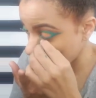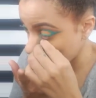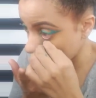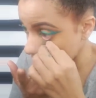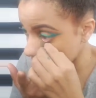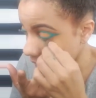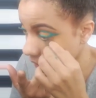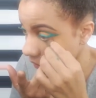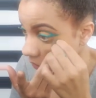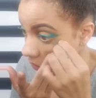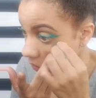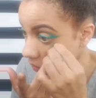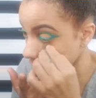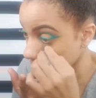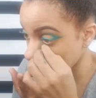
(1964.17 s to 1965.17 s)
I use eye
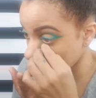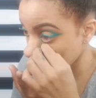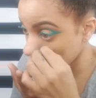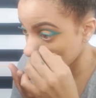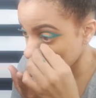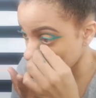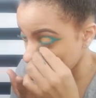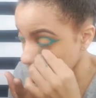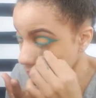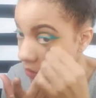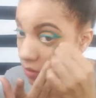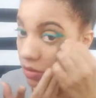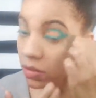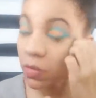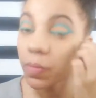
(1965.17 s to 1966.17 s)
cream.
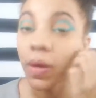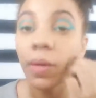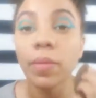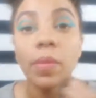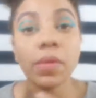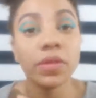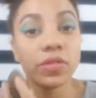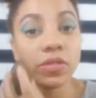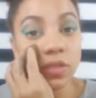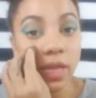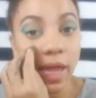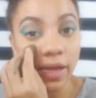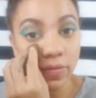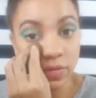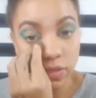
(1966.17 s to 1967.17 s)
So probably just
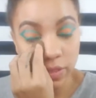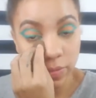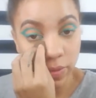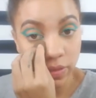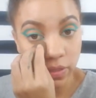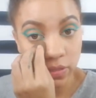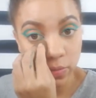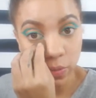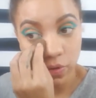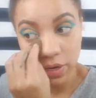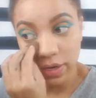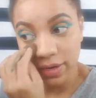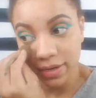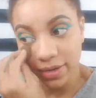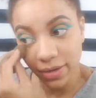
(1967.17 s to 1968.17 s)
lack of sleep at this
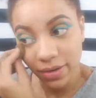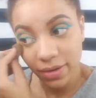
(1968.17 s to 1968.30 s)
point.